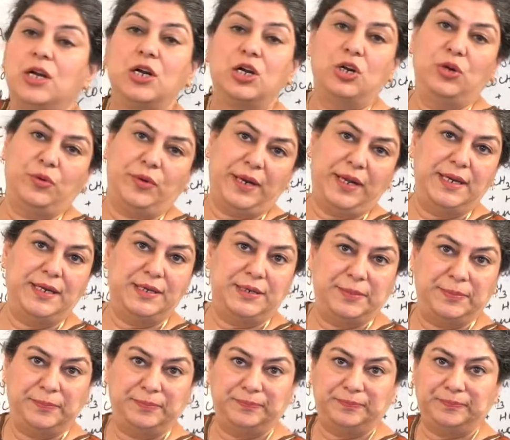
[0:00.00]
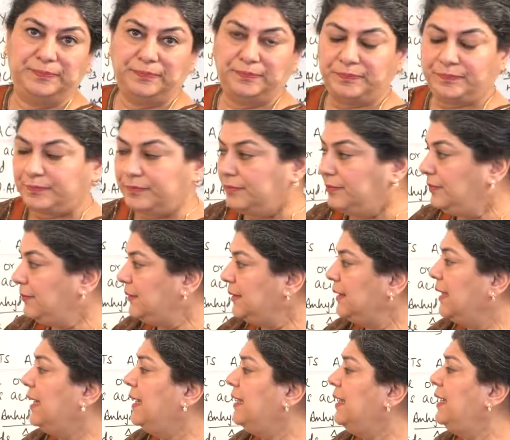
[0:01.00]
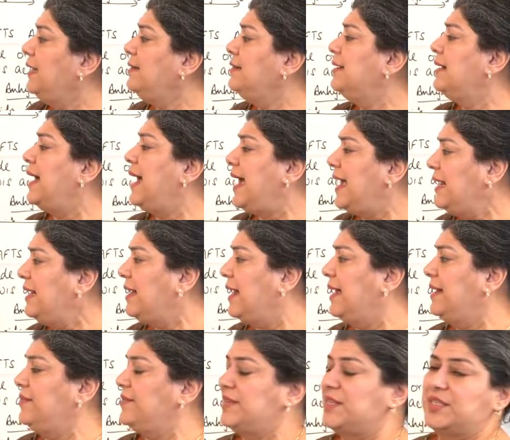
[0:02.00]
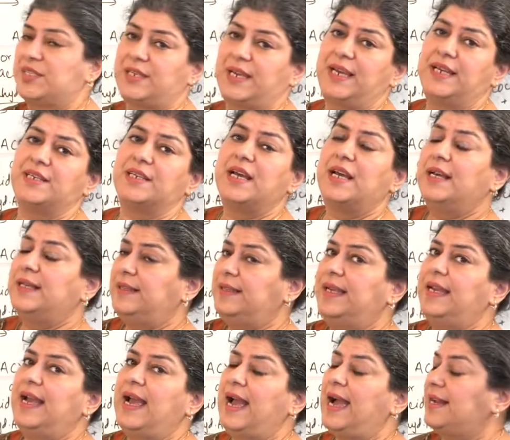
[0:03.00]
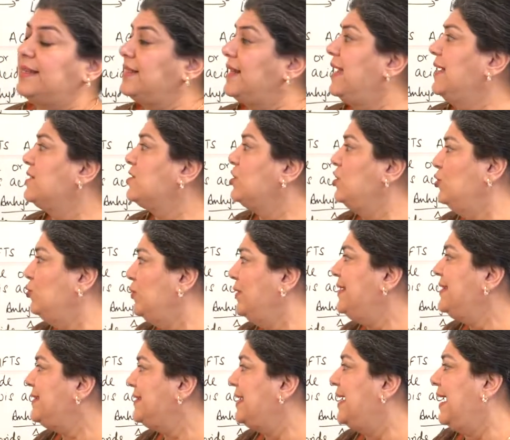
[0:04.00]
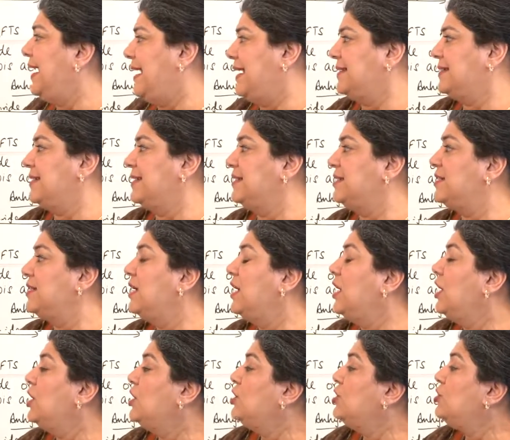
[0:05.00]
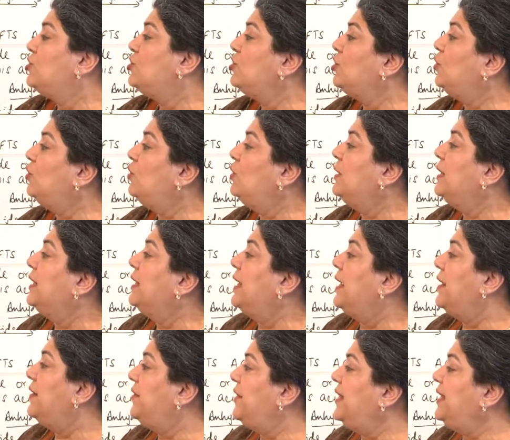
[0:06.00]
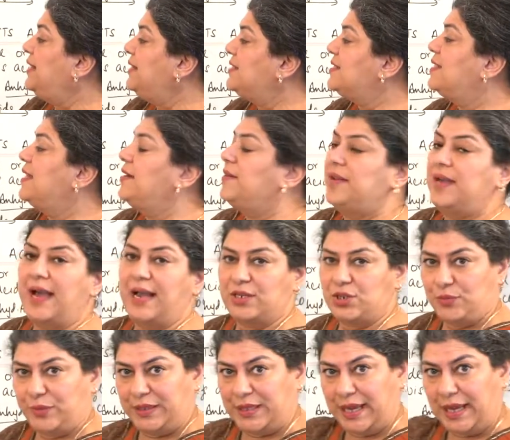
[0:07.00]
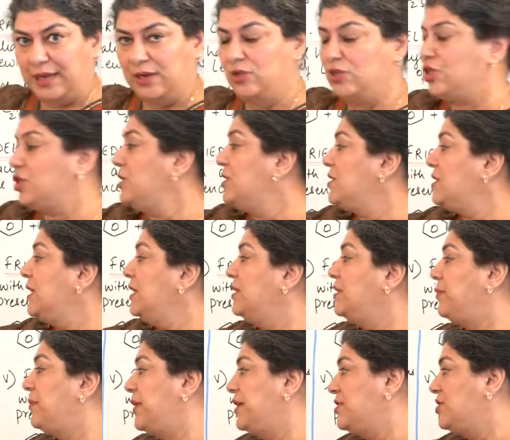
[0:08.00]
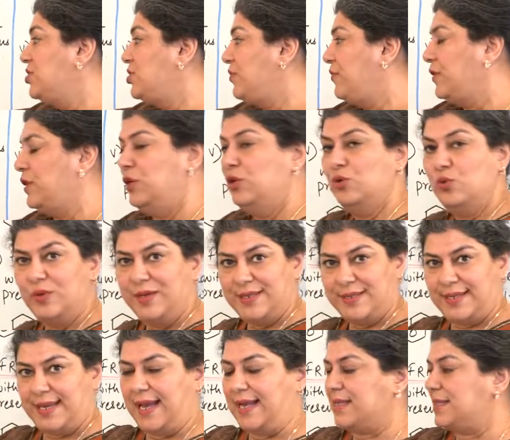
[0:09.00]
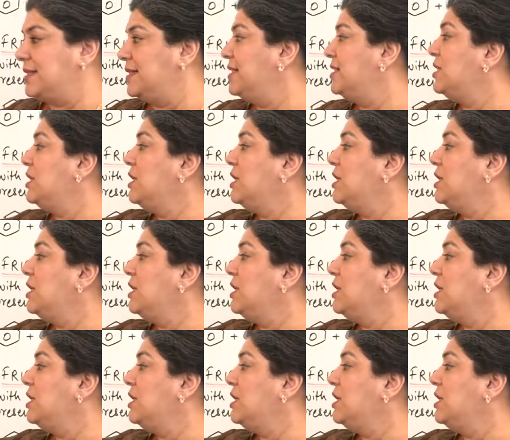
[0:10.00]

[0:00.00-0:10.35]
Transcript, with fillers: chloride. In the anhydrous state, they act as Lewis acids. So arenes, they react with halogens in the presence of a Lewis acid.